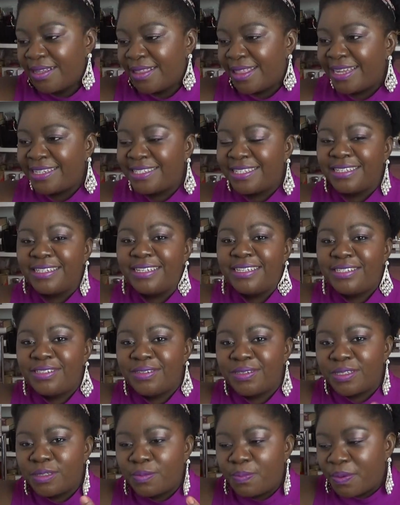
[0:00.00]
That
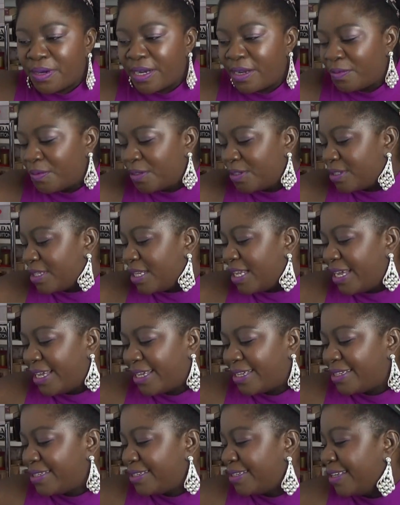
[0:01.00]
initial spray was
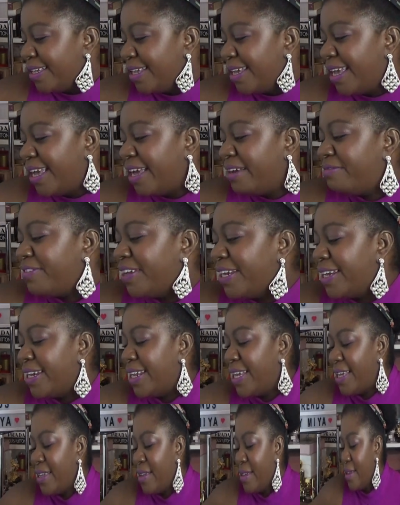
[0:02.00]
like
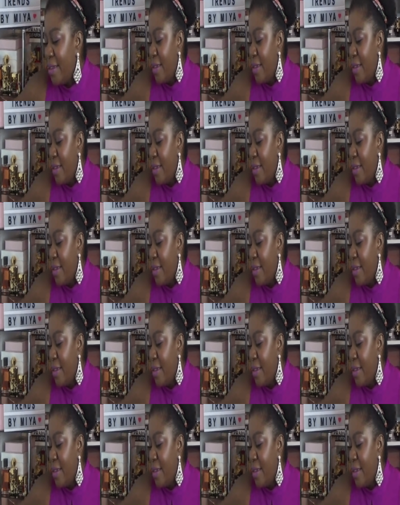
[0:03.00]
heavenly.